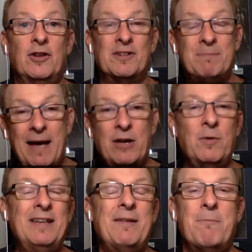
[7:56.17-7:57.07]
There's better
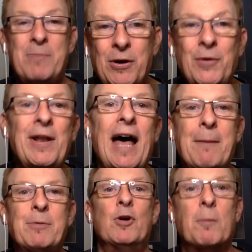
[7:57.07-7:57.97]
ways to uh, build
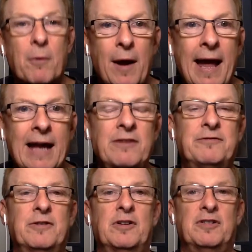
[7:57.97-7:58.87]
up your brand
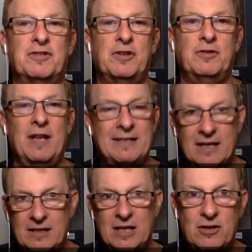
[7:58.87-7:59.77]
first so that,
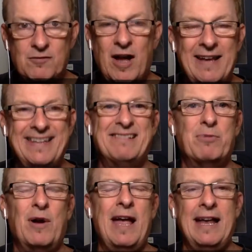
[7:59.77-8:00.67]
that, that you've got this
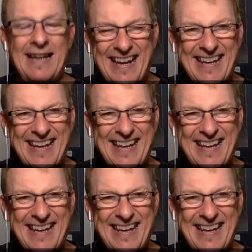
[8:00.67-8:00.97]
brand